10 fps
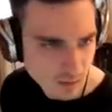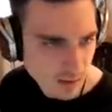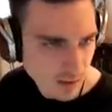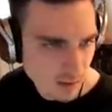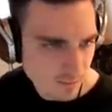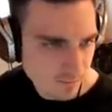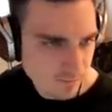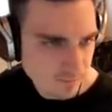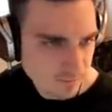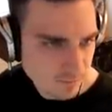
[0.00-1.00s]
Could
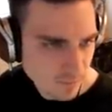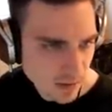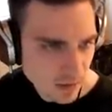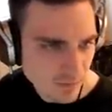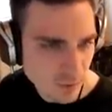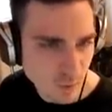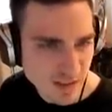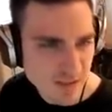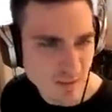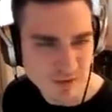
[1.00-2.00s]
have
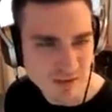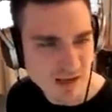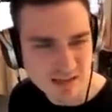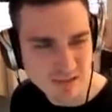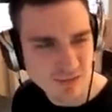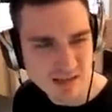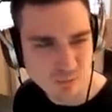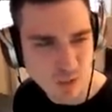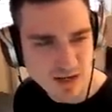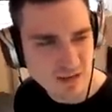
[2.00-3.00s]
queens, but I think that's
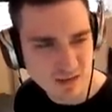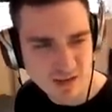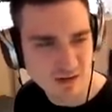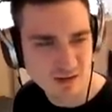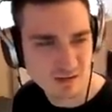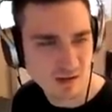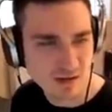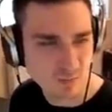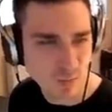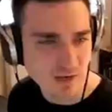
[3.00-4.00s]
way thin. Like,
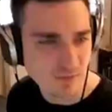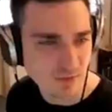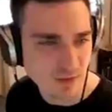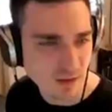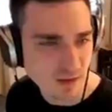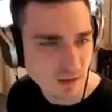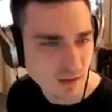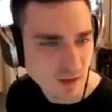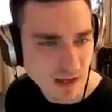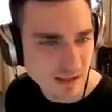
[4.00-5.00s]
it's way for thin.
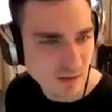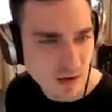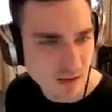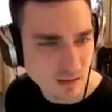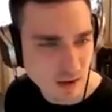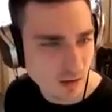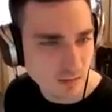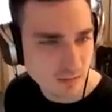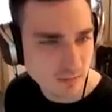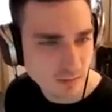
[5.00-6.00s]
8-9, no.
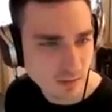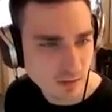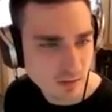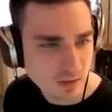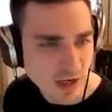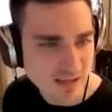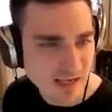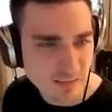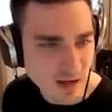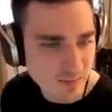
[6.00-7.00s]
Jack
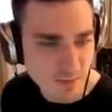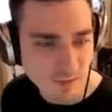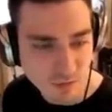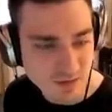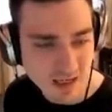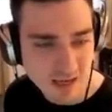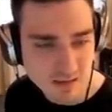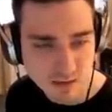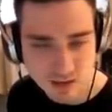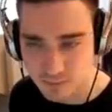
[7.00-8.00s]
10 maybe, but I've got a 10,
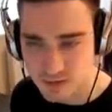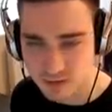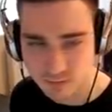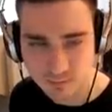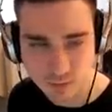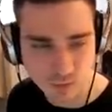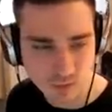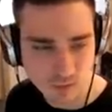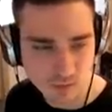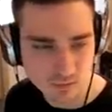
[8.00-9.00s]
so I think I'm just gonna pure
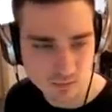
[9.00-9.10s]
call.